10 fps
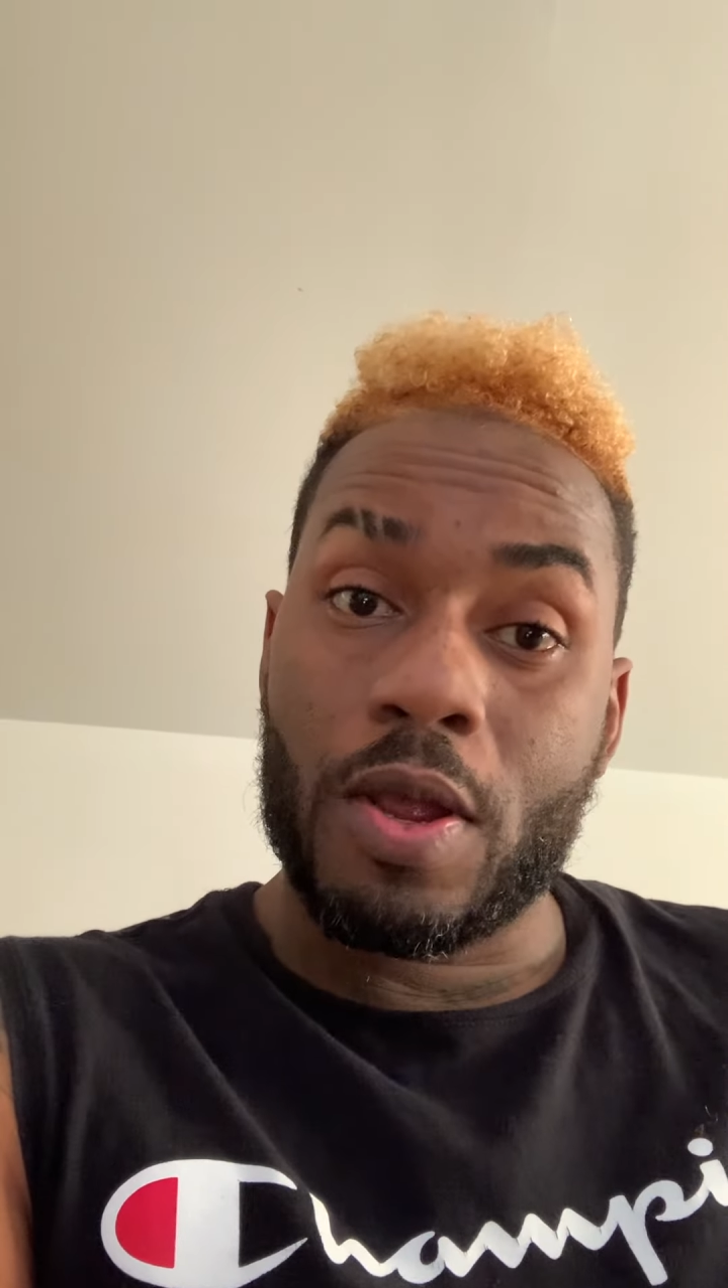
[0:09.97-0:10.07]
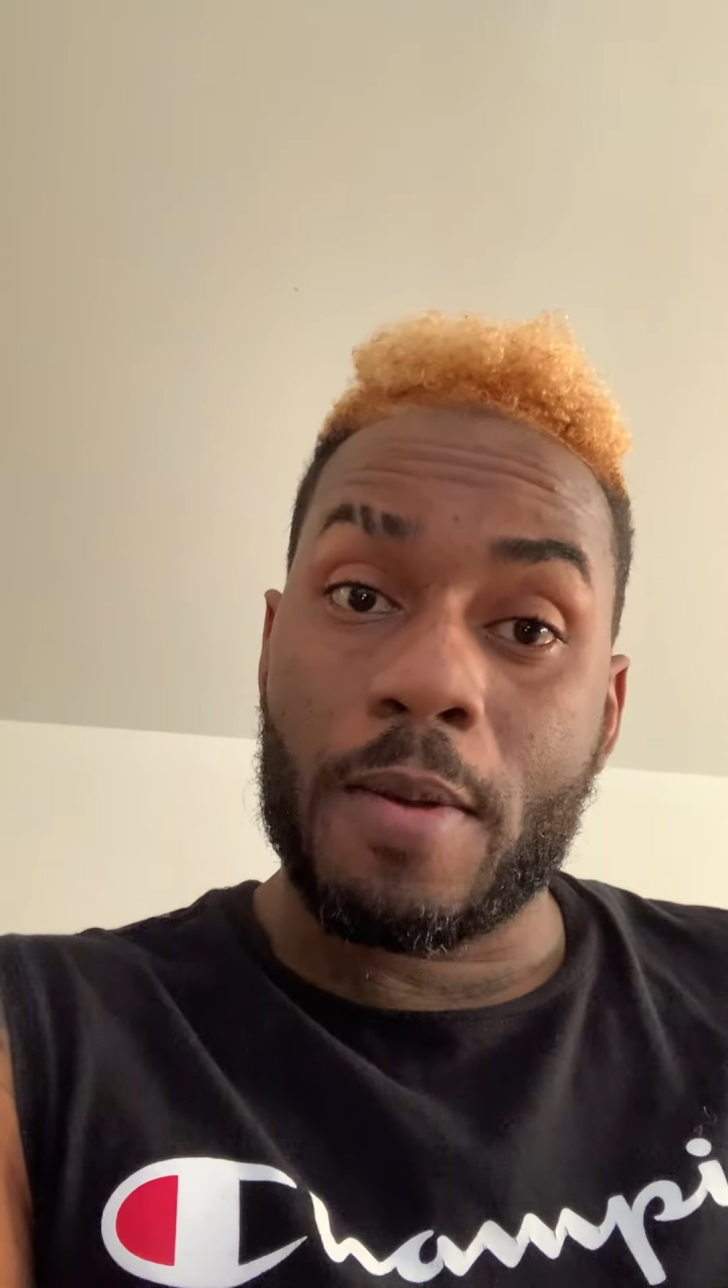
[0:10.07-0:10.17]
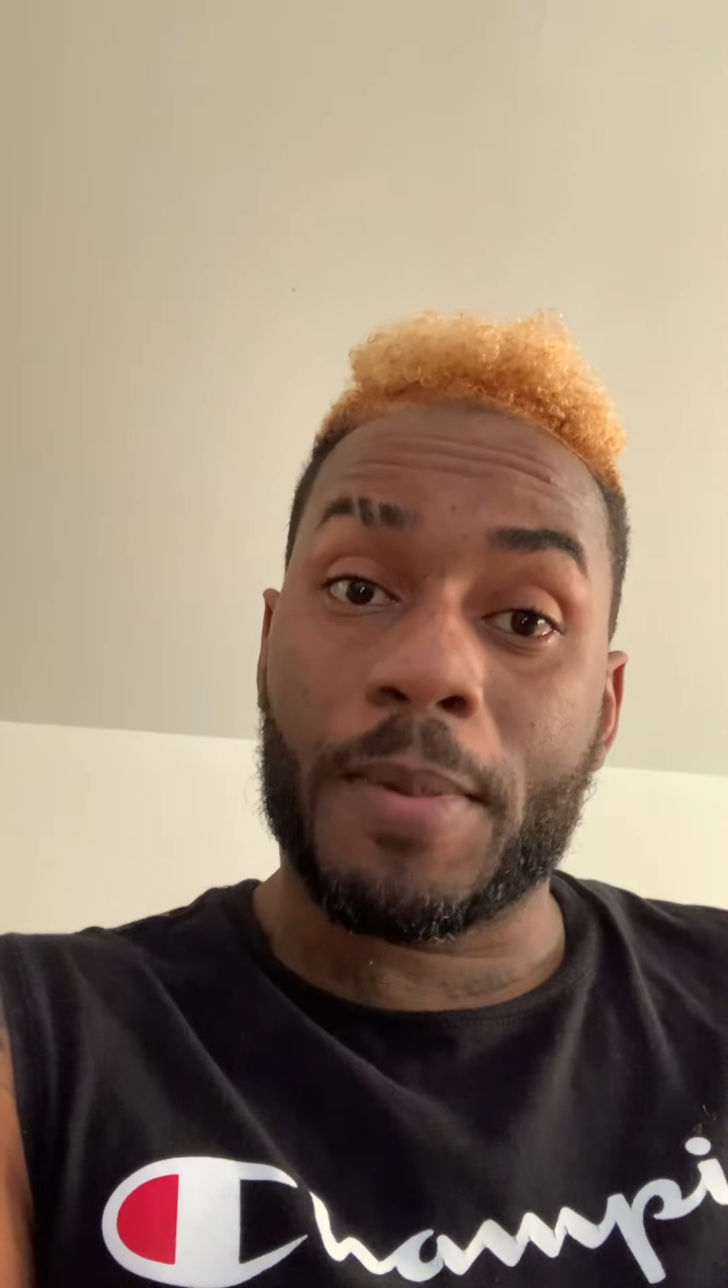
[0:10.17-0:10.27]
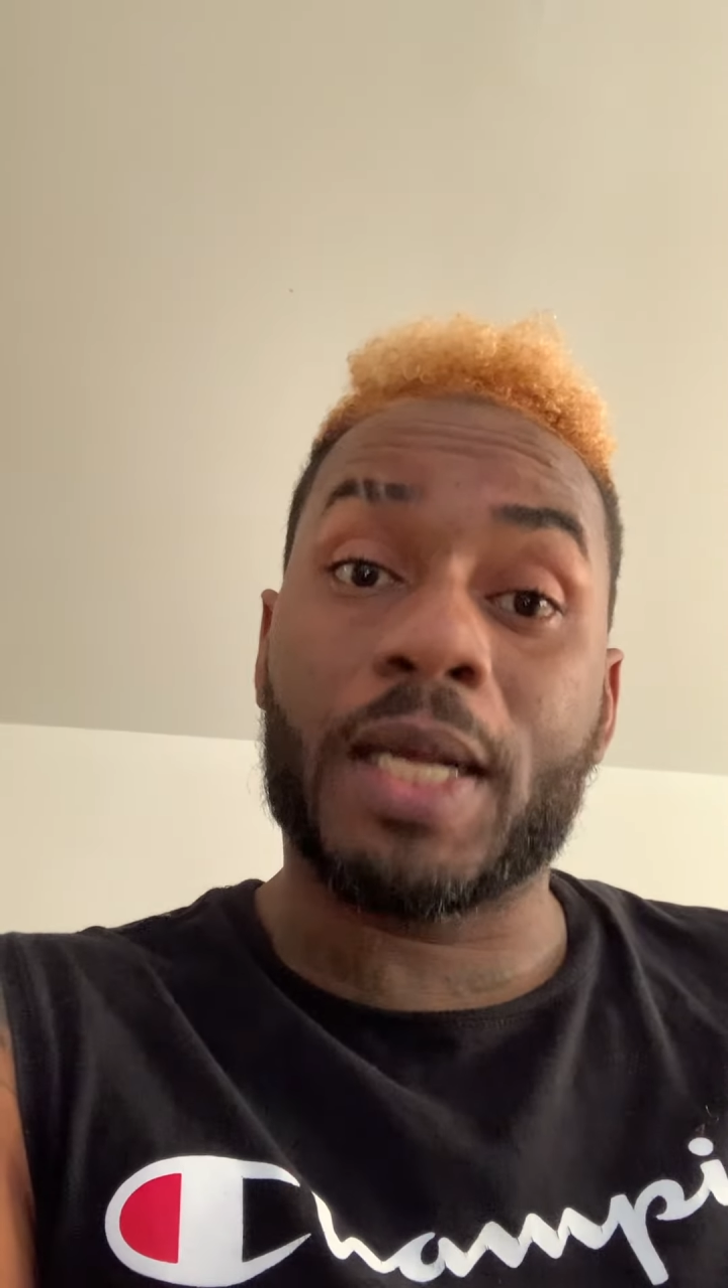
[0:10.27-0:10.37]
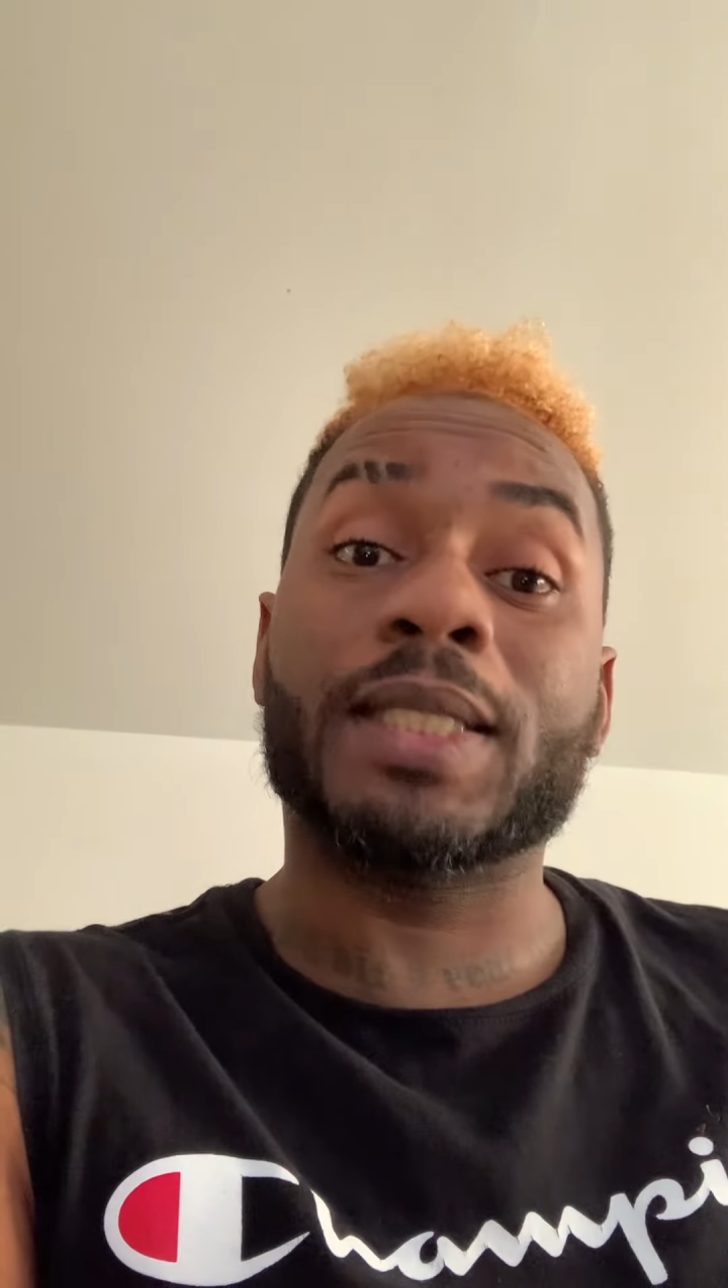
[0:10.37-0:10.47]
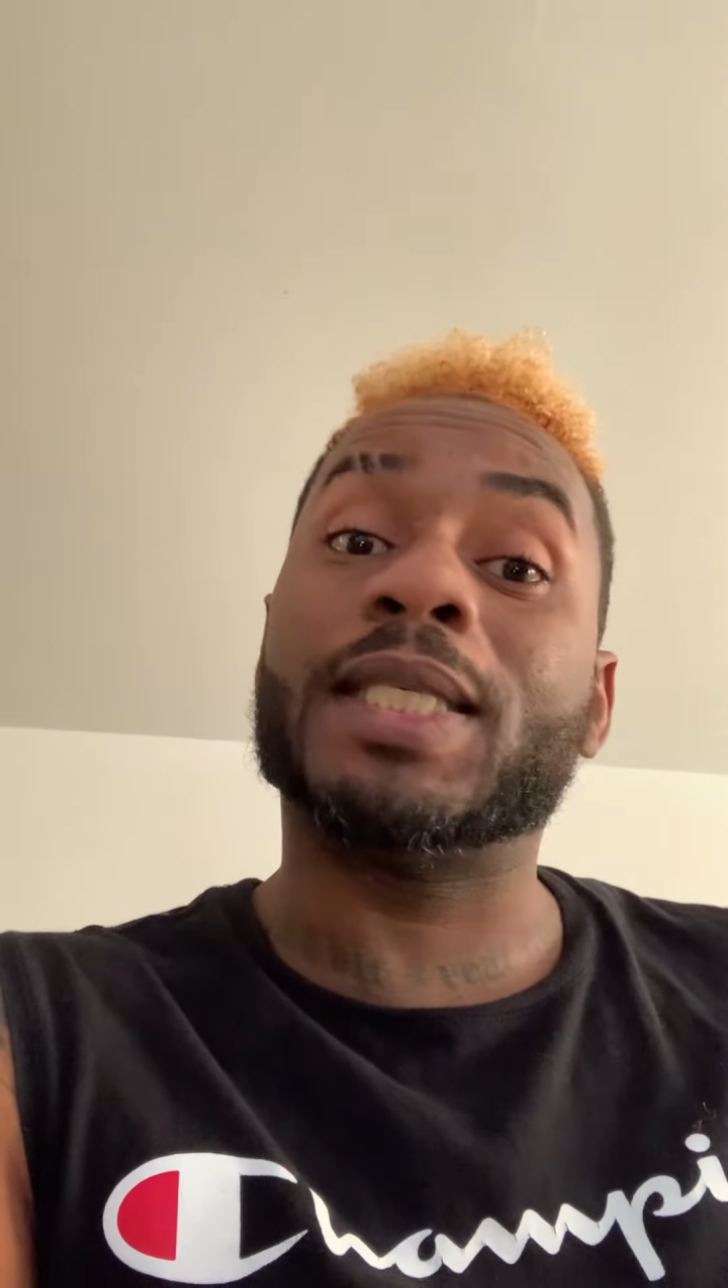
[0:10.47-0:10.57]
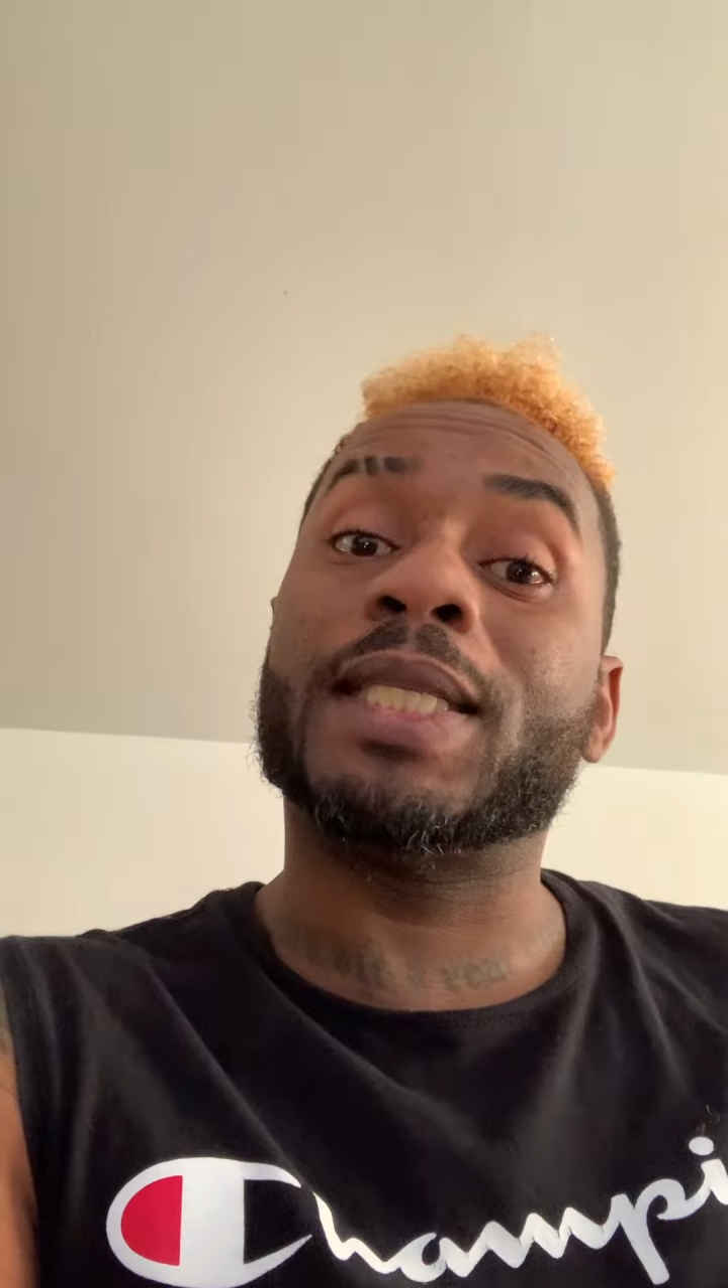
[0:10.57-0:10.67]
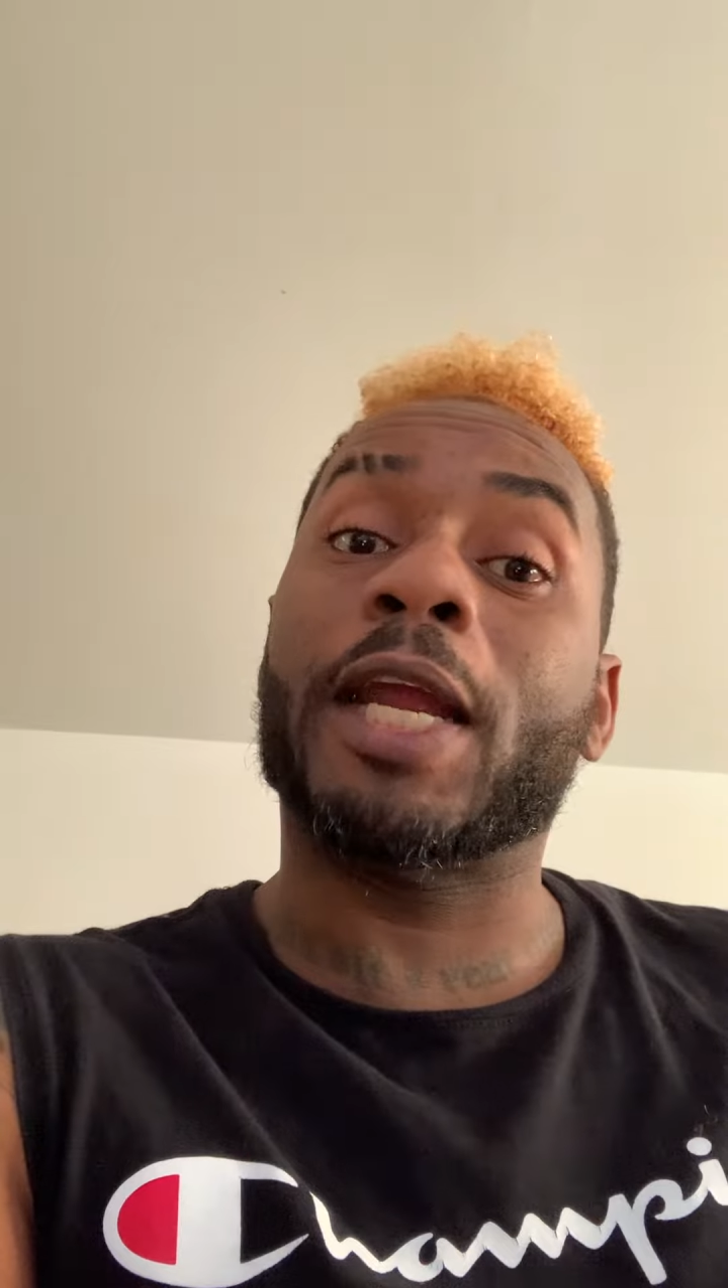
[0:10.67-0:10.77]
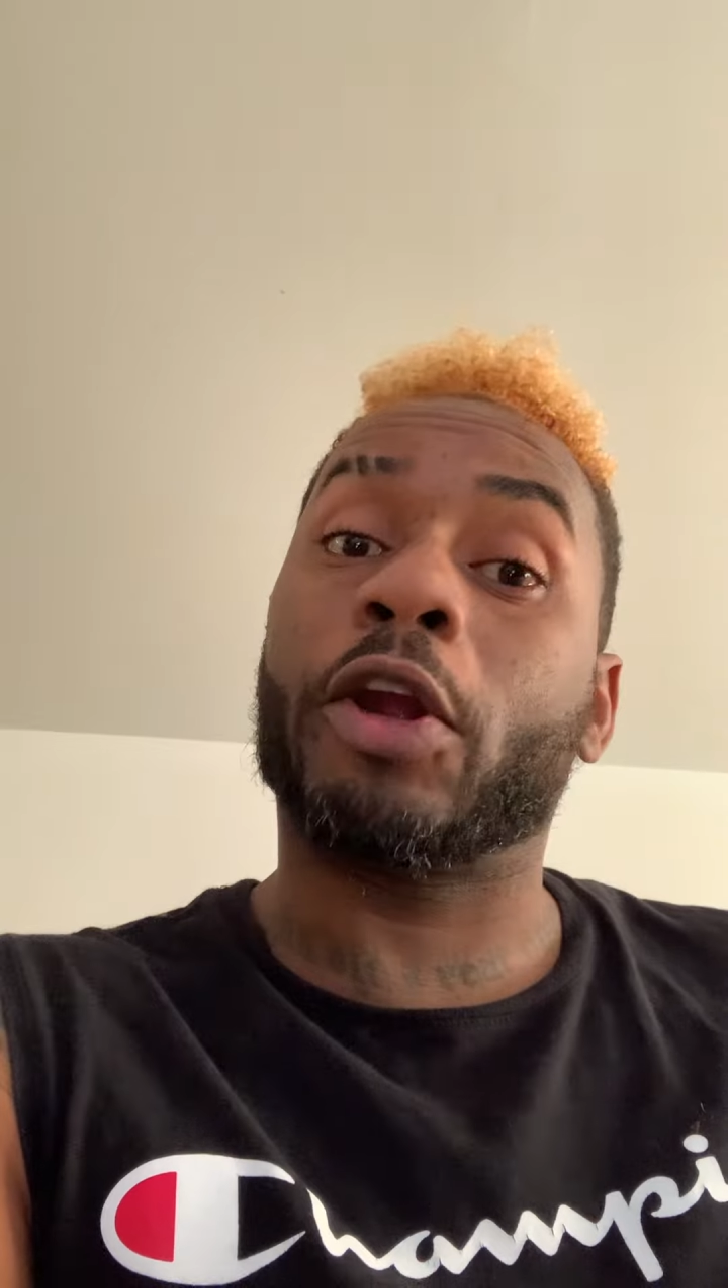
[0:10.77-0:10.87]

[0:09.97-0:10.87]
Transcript: because they're